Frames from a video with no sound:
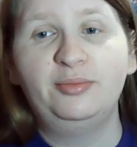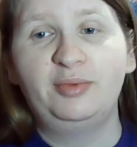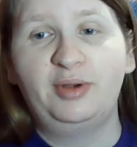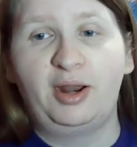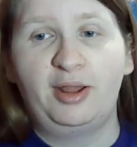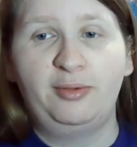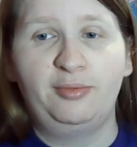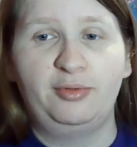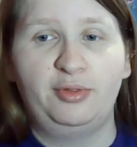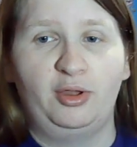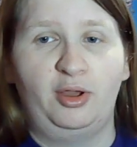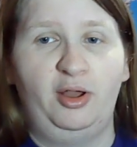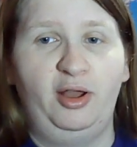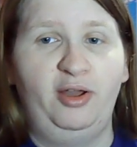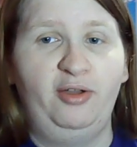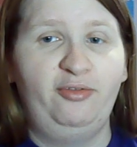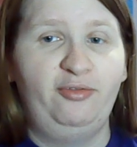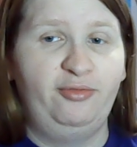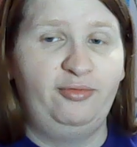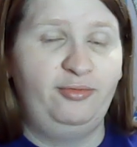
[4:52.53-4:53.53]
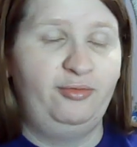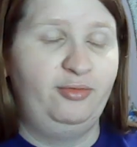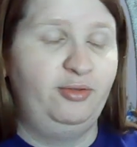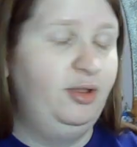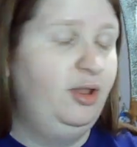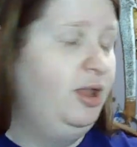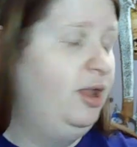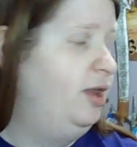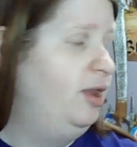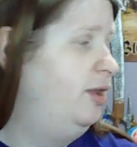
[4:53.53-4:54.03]
when I was off
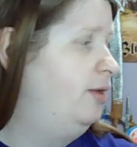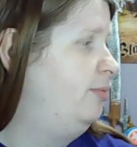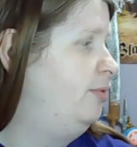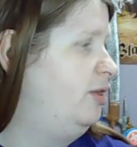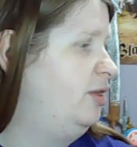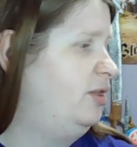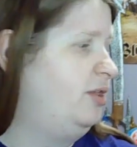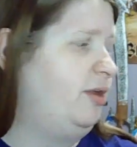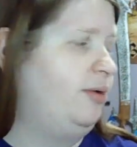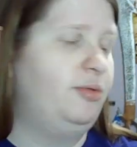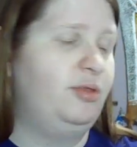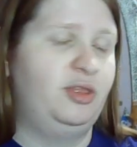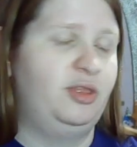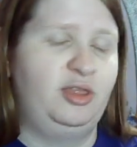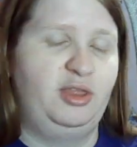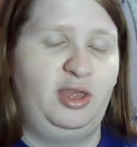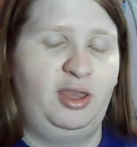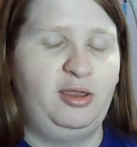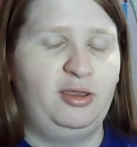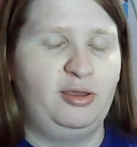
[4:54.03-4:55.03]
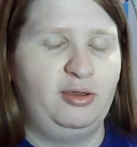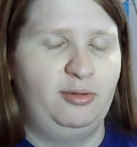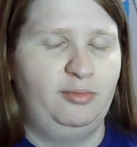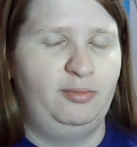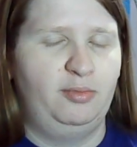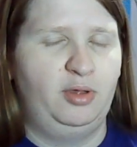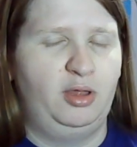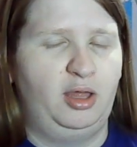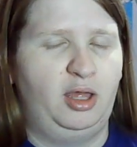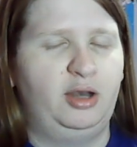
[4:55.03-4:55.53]
because I was sick.
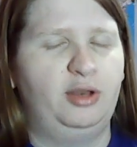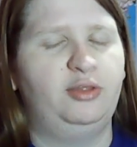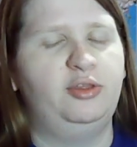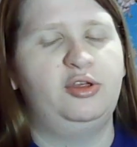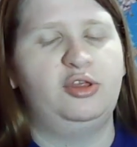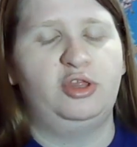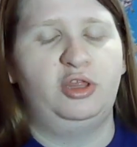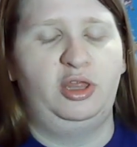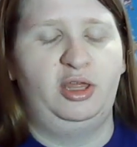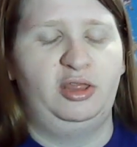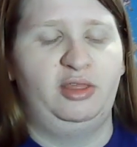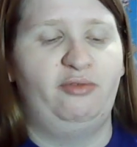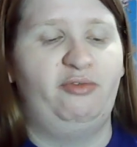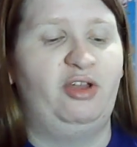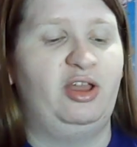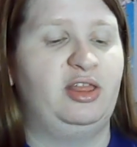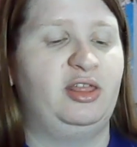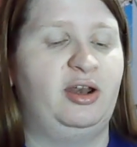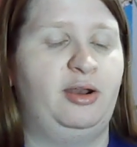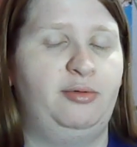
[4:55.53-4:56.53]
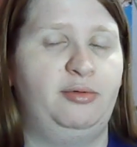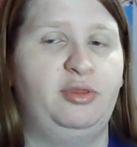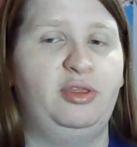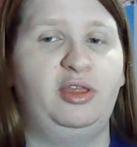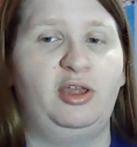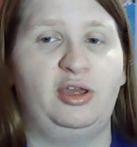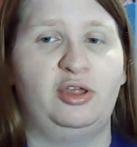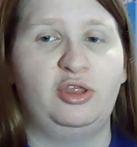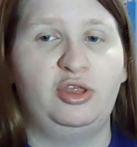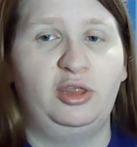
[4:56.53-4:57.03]
Well, I don't think she liked the fact that I was
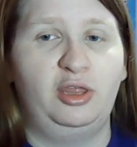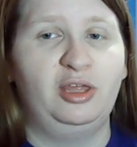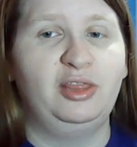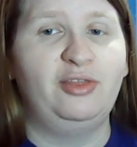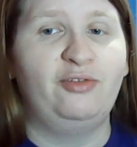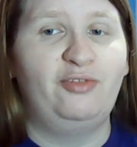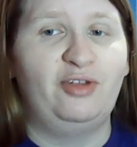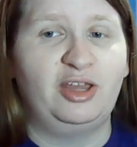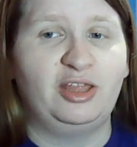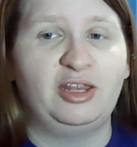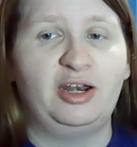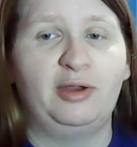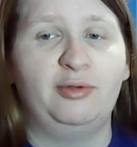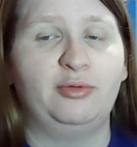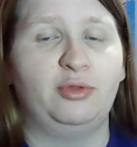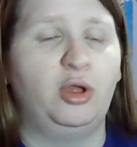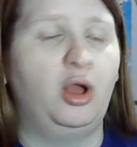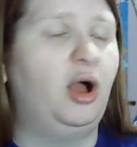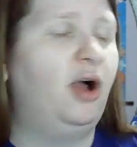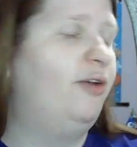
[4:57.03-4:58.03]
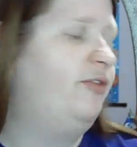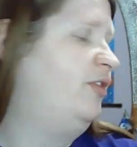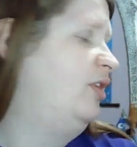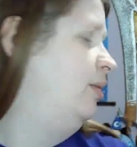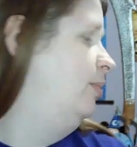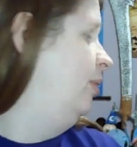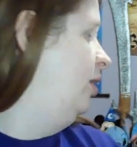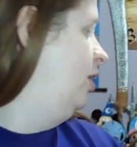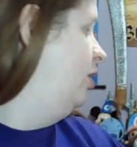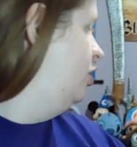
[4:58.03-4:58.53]
sick. She liked the fact that I was off, and
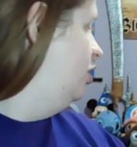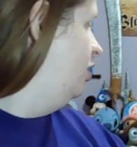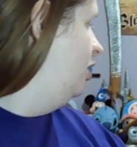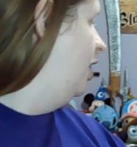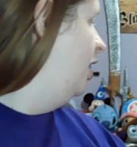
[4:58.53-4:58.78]
it meant she